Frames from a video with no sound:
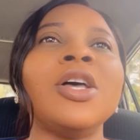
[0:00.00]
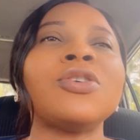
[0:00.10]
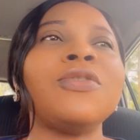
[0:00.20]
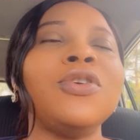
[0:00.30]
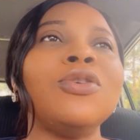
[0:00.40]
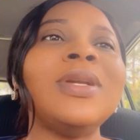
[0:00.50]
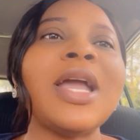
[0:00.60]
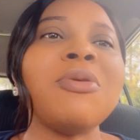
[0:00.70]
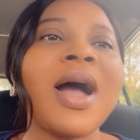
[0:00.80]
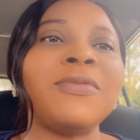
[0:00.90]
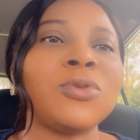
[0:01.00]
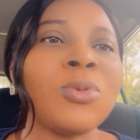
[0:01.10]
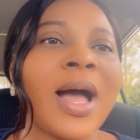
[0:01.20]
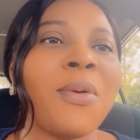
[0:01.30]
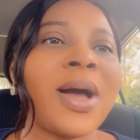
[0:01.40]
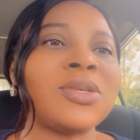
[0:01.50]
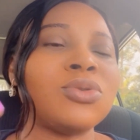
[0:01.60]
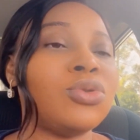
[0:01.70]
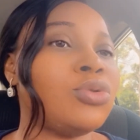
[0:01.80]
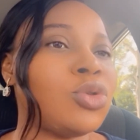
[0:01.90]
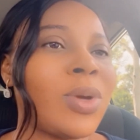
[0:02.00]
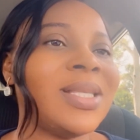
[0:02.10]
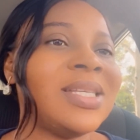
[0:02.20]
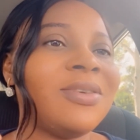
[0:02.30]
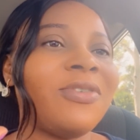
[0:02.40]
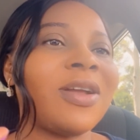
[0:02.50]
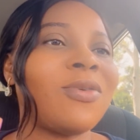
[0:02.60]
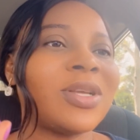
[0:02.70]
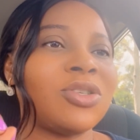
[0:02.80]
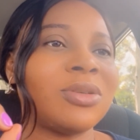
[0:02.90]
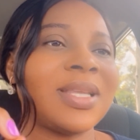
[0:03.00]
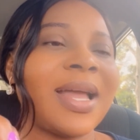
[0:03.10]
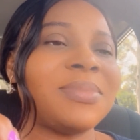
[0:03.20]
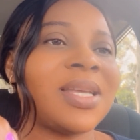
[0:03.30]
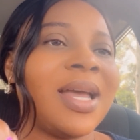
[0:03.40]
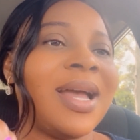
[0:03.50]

So if you know that you have 2 hours to do 20 different question types,